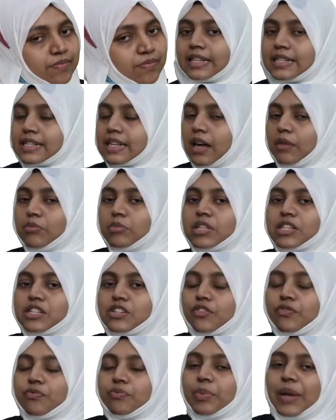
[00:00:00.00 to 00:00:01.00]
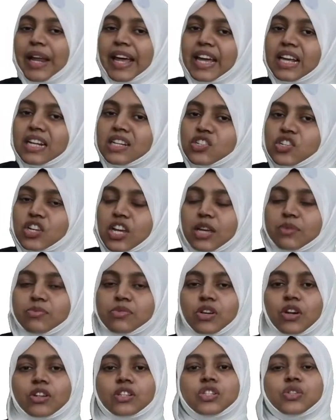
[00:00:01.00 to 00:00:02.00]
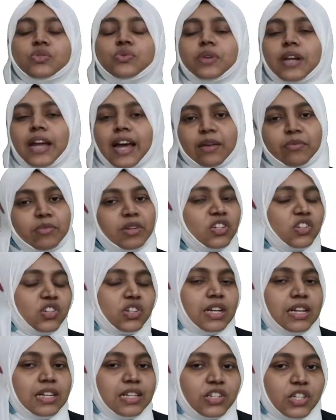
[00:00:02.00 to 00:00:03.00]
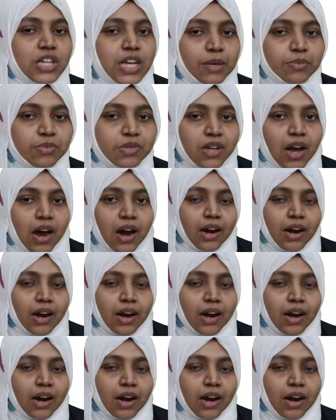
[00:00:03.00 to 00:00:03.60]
Examples of plane shapes or two-dimensional shapes